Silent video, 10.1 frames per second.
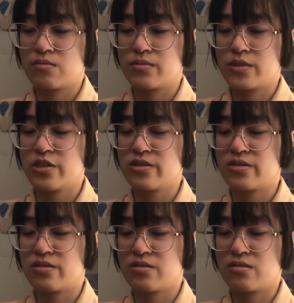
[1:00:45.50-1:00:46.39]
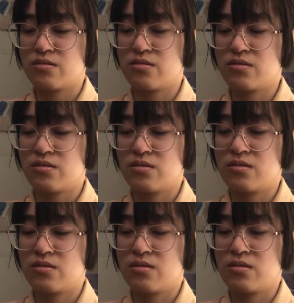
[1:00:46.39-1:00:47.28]
Just
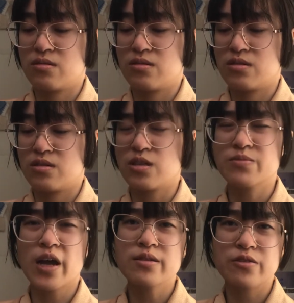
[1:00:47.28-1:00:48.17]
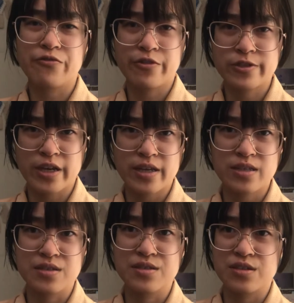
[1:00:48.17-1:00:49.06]
sometimes a few seconds
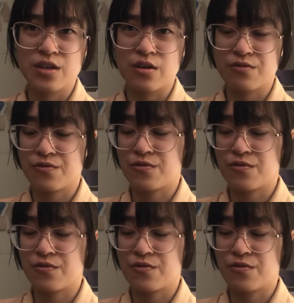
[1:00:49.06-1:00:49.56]
is enough.